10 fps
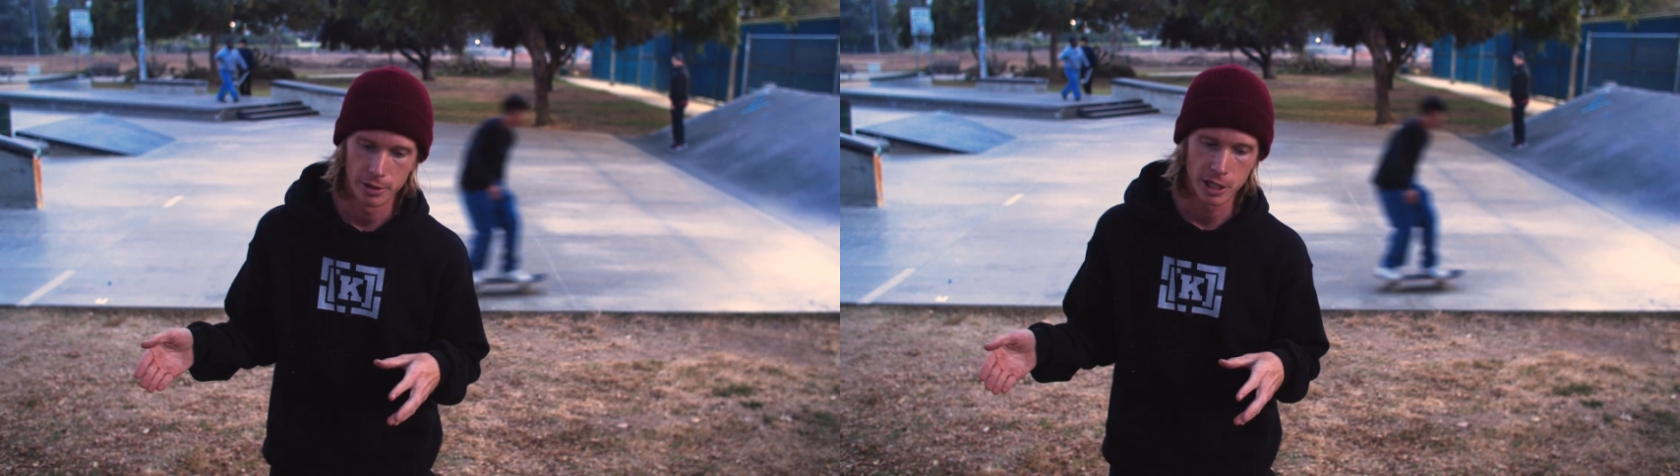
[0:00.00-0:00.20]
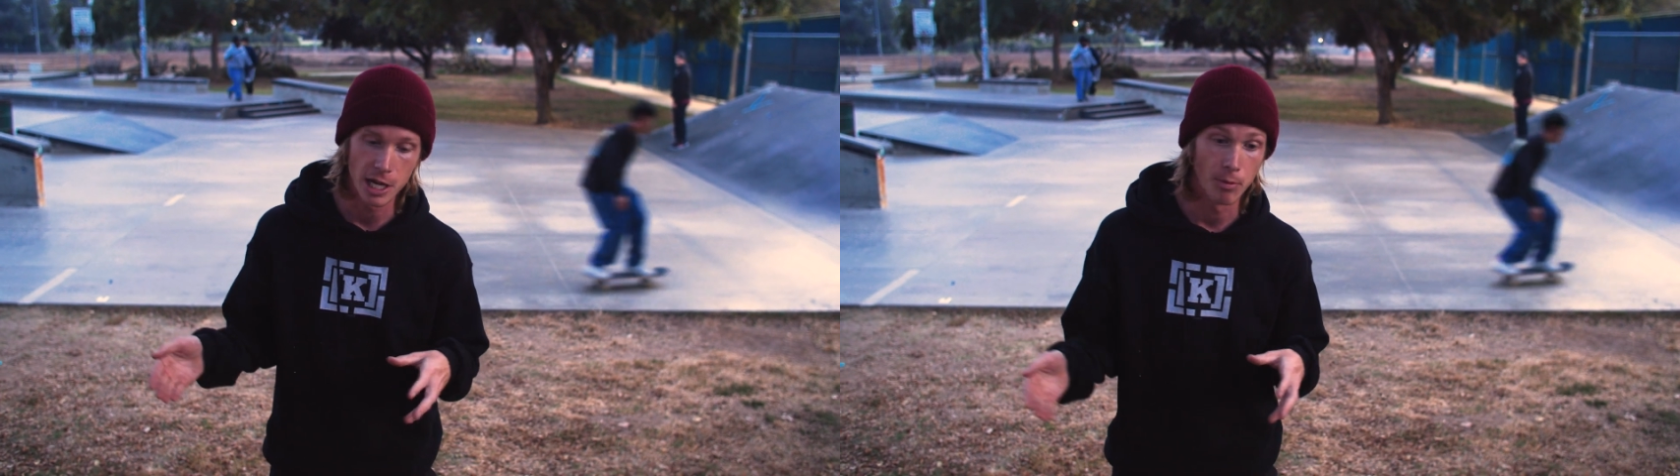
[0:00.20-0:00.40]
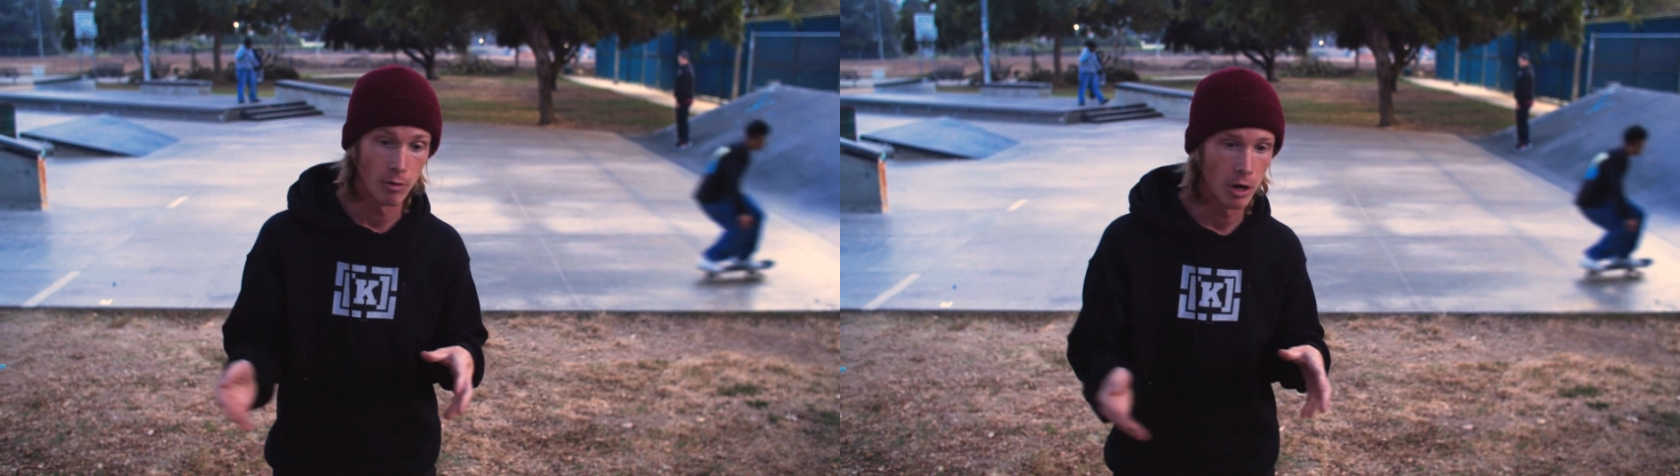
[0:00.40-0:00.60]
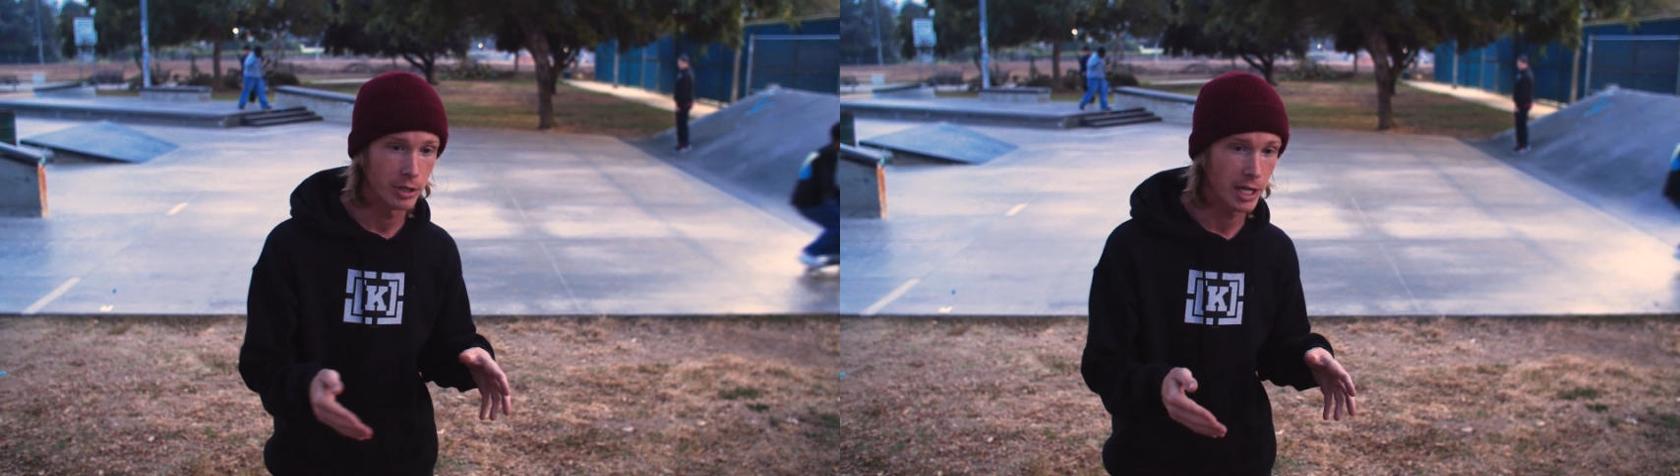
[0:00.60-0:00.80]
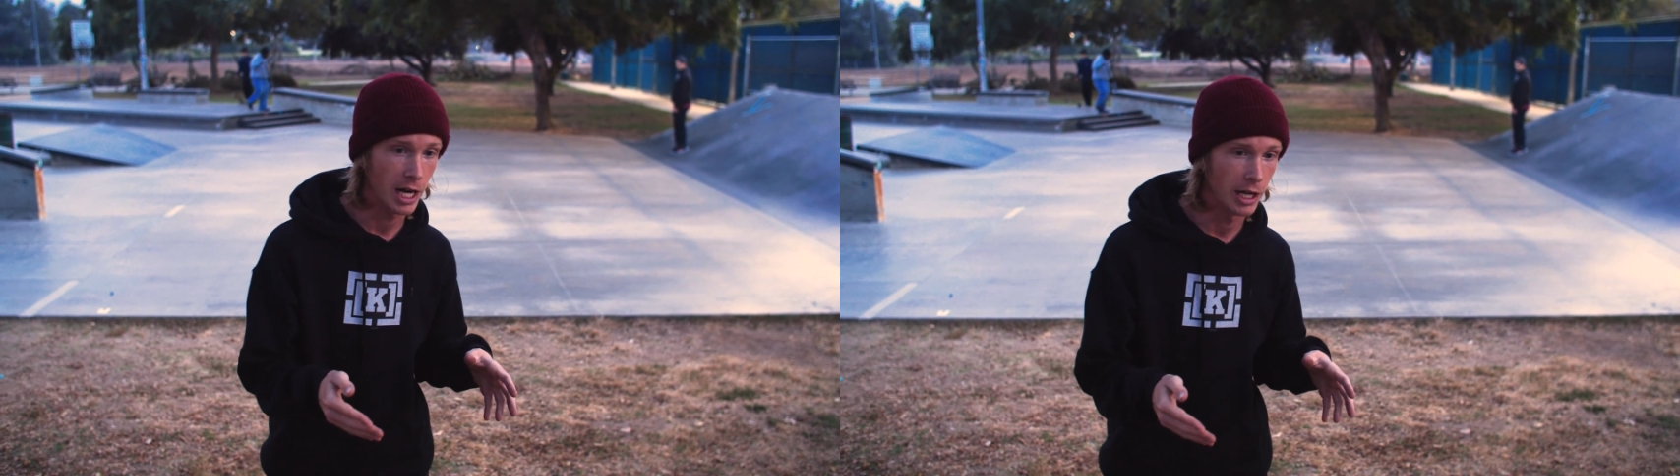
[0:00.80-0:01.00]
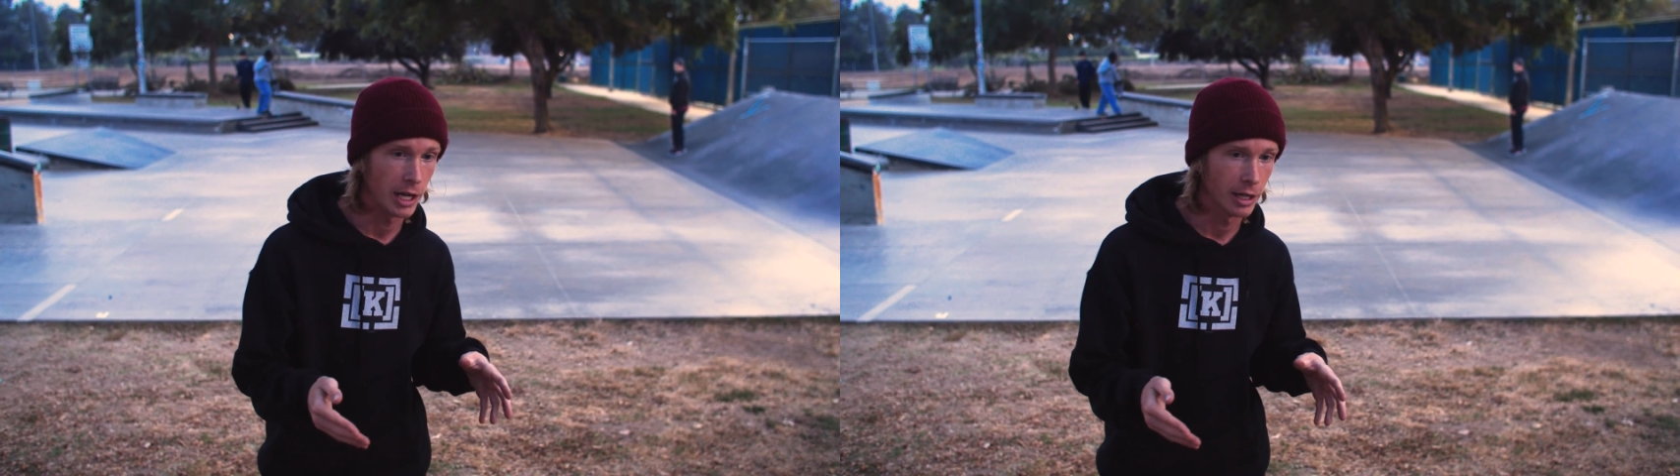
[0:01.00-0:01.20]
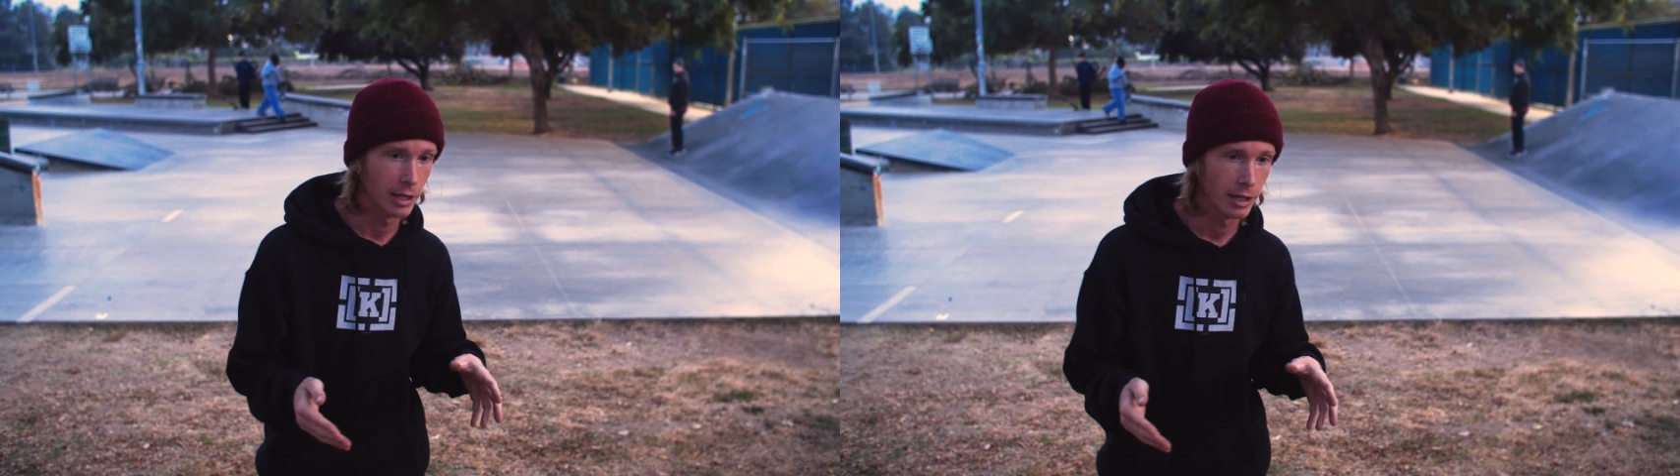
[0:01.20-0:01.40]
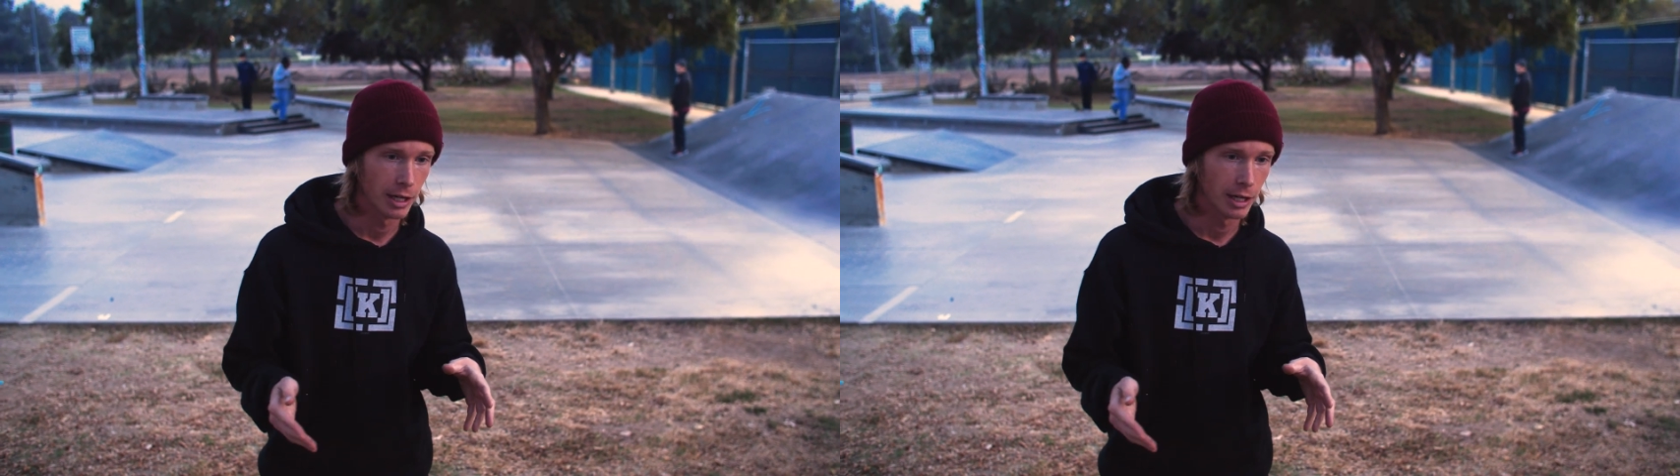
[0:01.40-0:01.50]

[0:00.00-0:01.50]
keep rotating